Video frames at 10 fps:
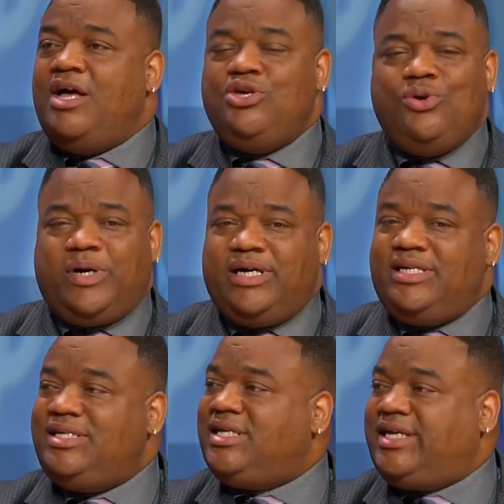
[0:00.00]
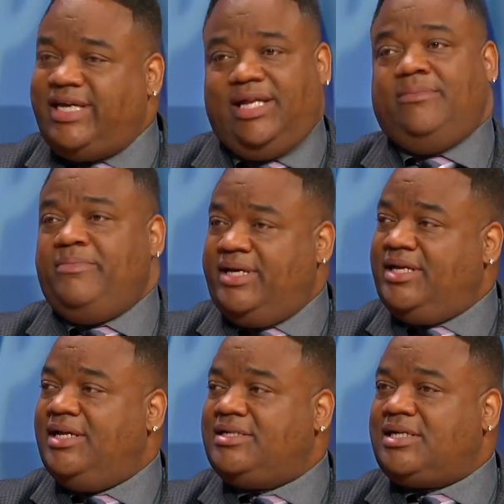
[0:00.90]
You couldn't get me
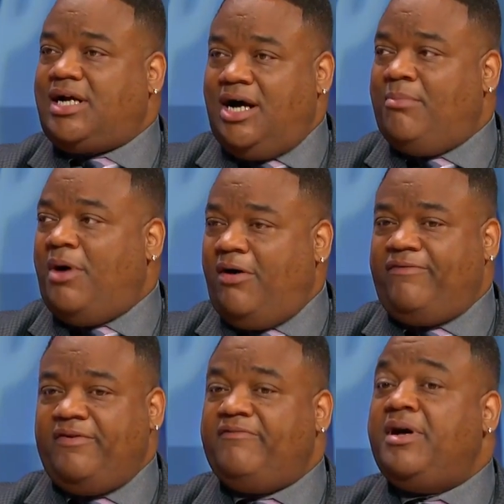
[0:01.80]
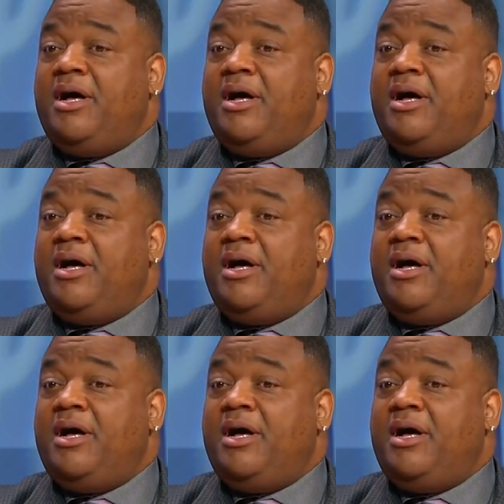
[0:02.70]
to come off of